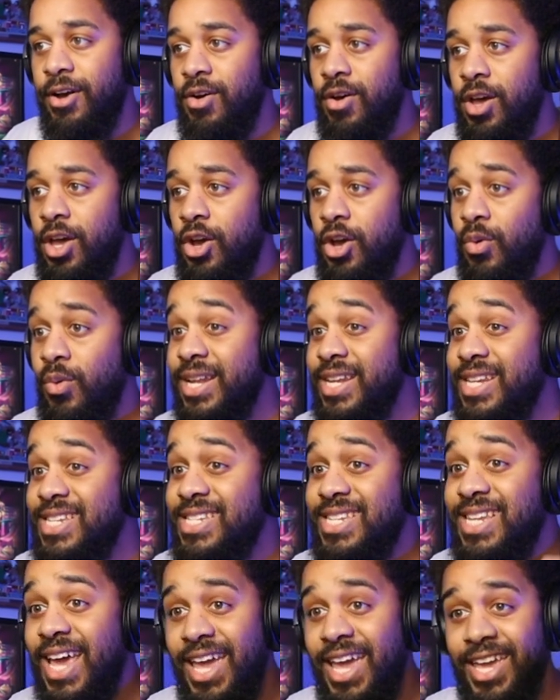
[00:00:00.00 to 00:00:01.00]
now. What it's
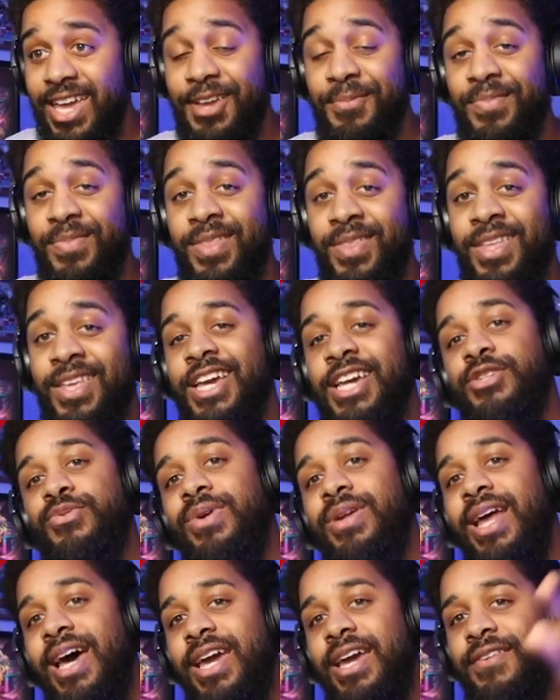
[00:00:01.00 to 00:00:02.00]
saying is
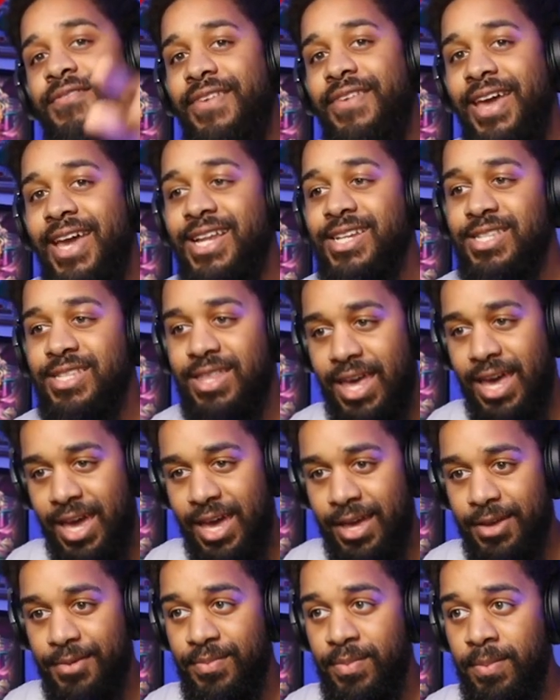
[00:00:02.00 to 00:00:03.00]
when I advance
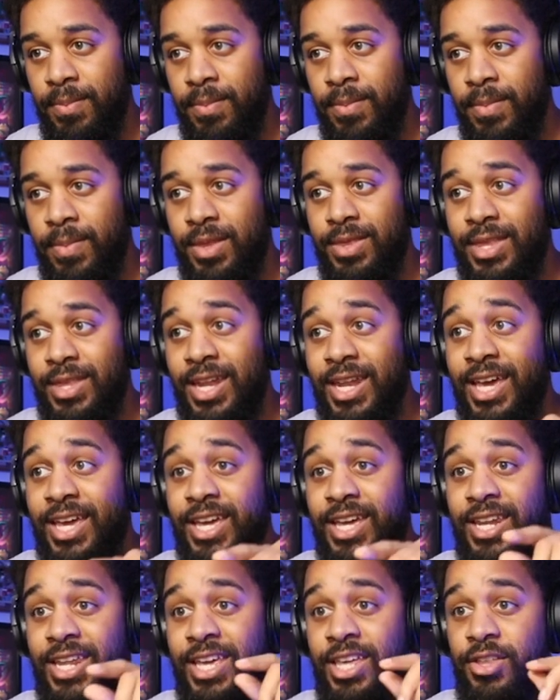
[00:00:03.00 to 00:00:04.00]
that, then
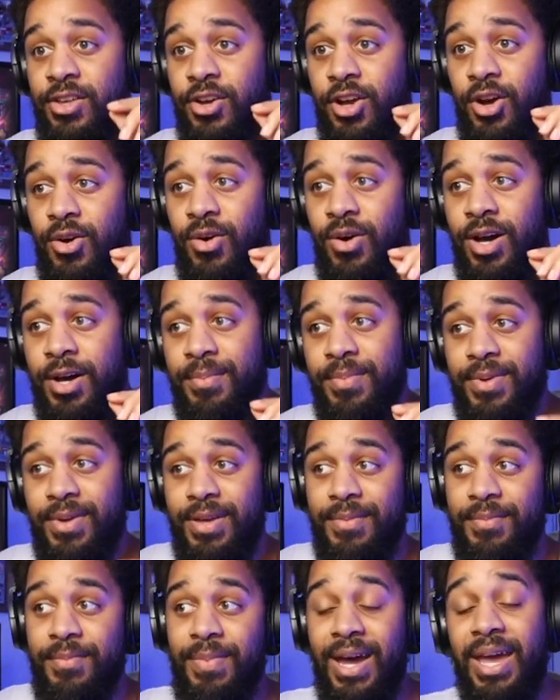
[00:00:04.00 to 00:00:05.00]
it could either go up
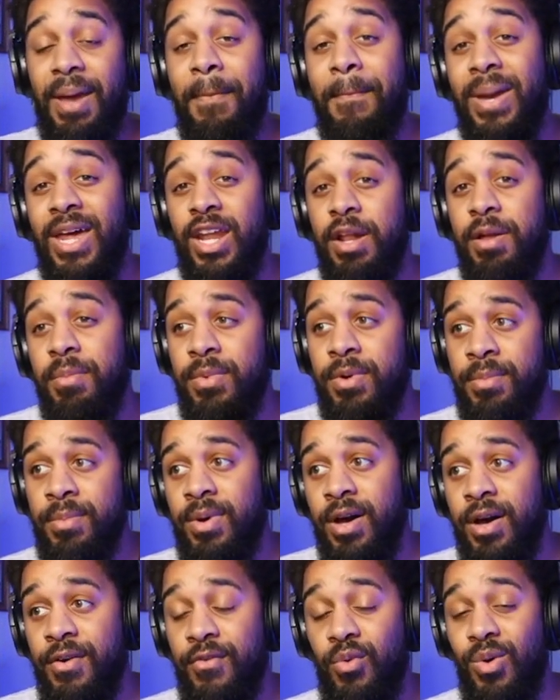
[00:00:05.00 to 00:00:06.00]
by a
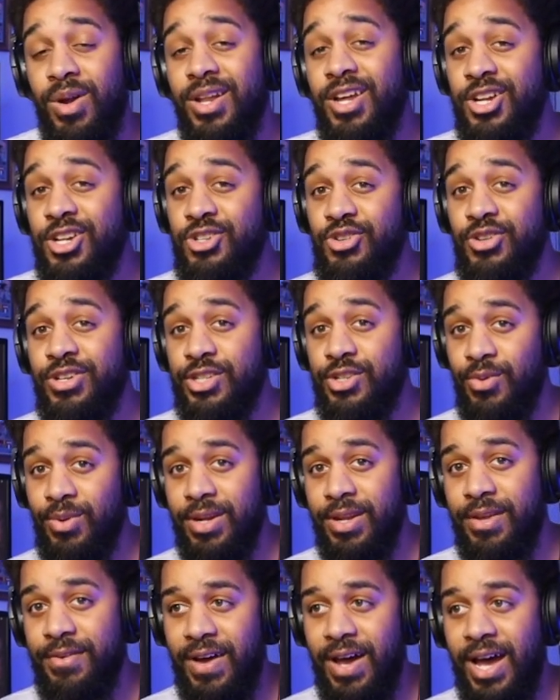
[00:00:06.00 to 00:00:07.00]
minimum of
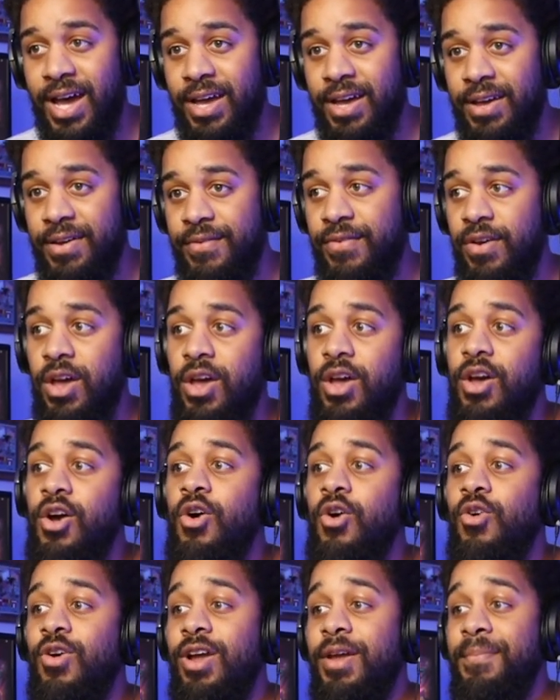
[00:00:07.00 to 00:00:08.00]
125
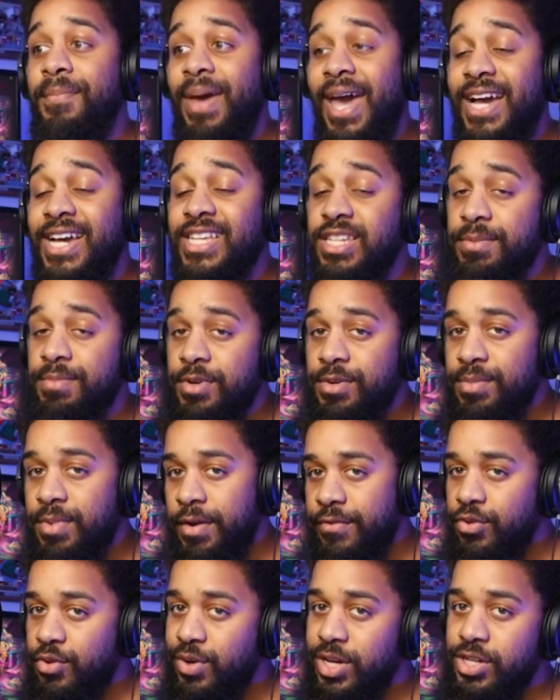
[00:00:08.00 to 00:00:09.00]
or a maximum
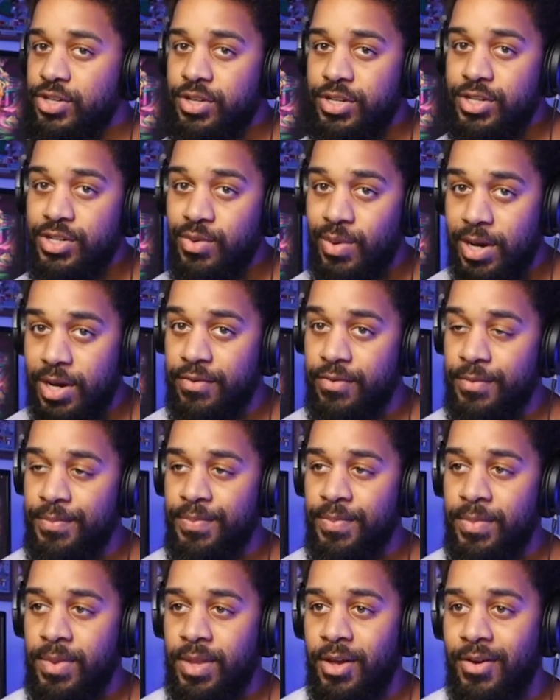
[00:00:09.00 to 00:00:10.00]
of 312.
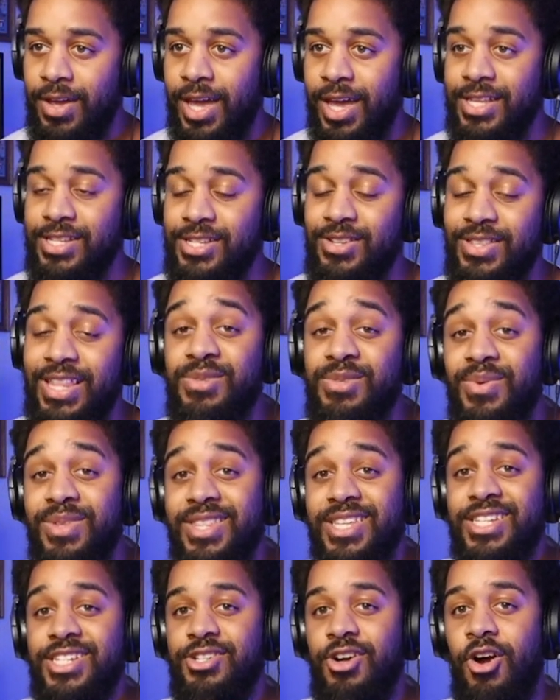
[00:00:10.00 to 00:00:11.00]
Okay, so that's
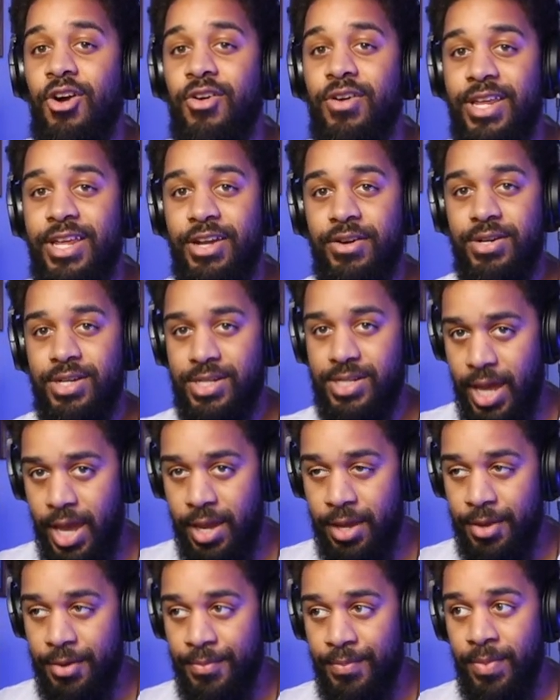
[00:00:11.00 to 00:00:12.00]
what this chart here is
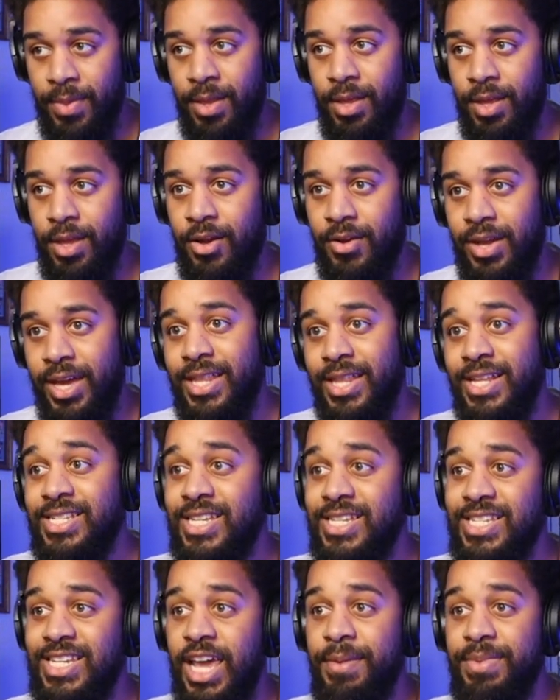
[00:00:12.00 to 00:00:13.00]
saying. Okay,
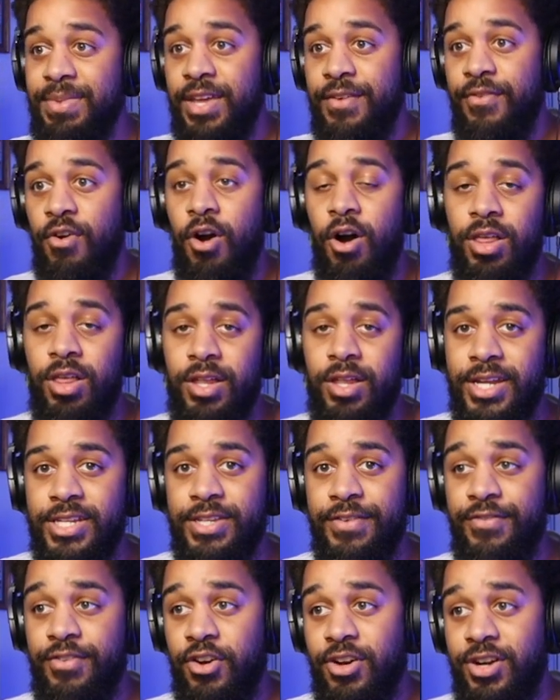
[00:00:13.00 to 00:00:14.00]
it's the same thing for of
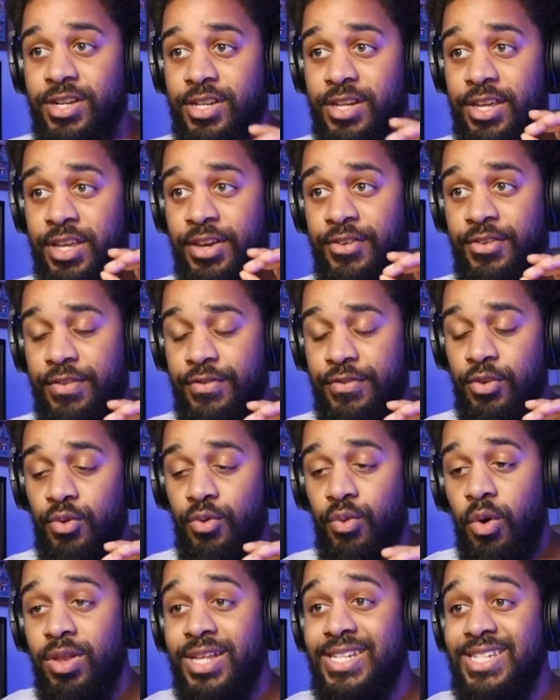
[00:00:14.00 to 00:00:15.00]
these. If you're if
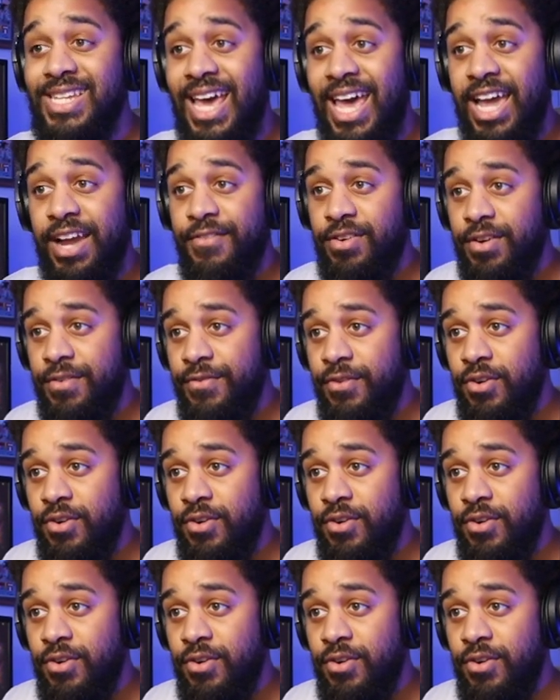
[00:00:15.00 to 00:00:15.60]
you roll attack for